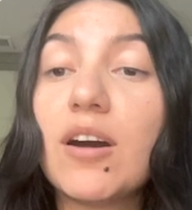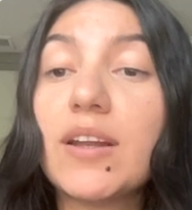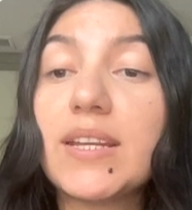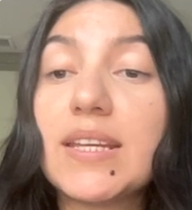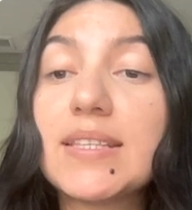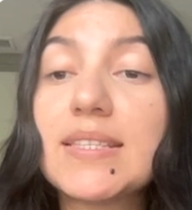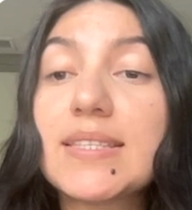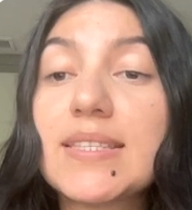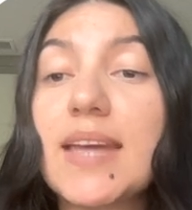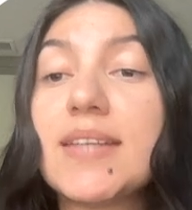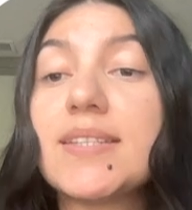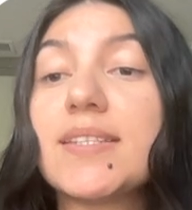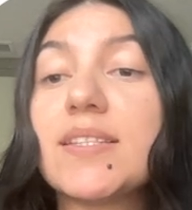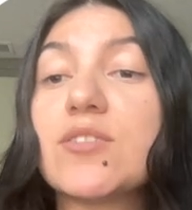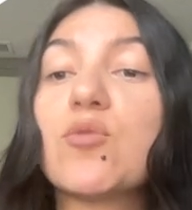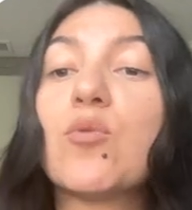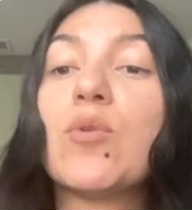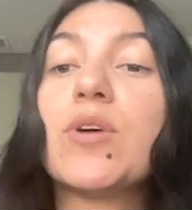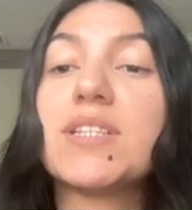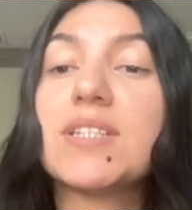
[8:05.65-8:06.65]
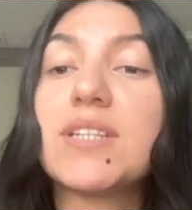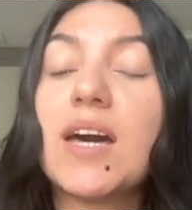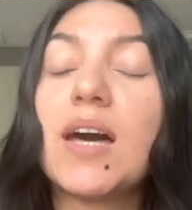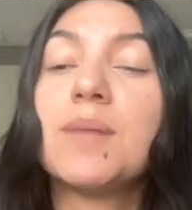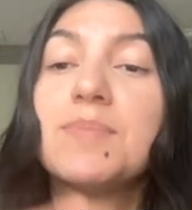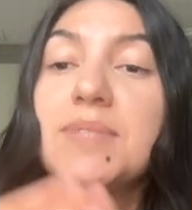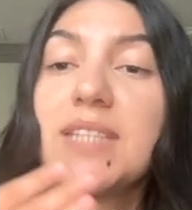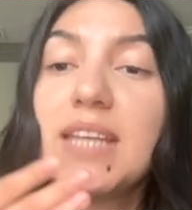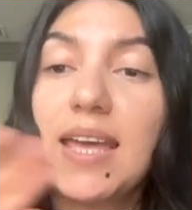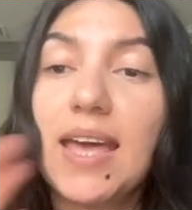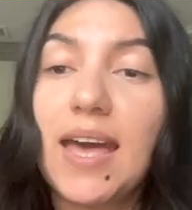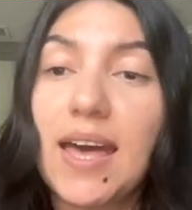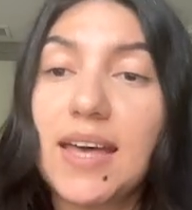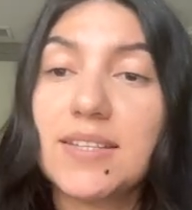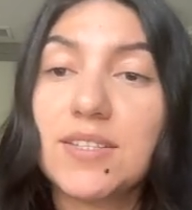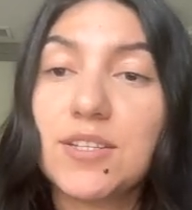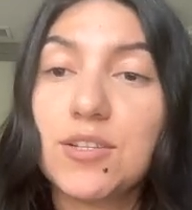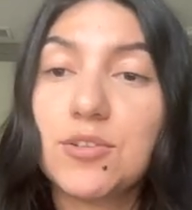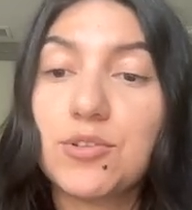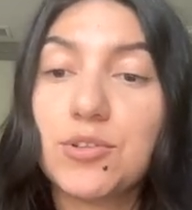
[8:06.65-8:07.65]
audience size is going to update
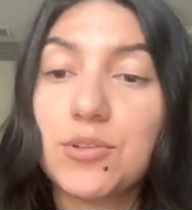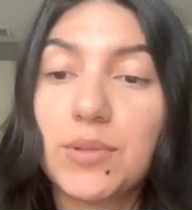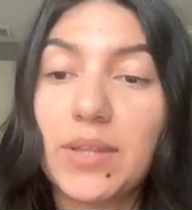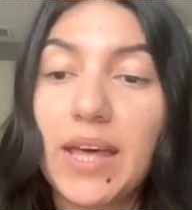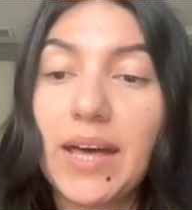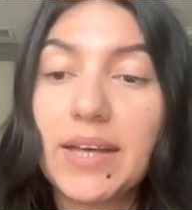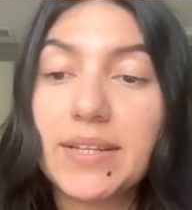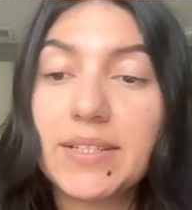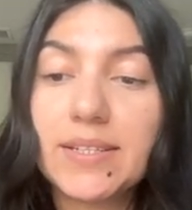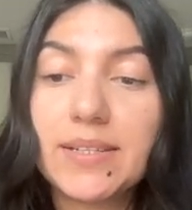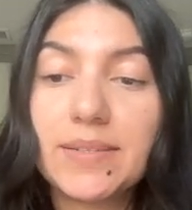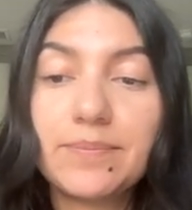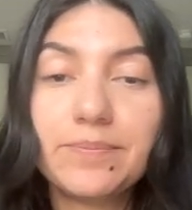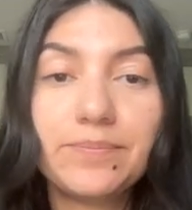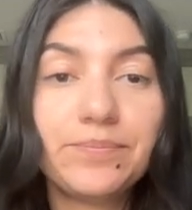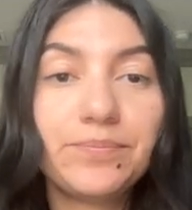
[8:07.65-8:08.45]
as you do that.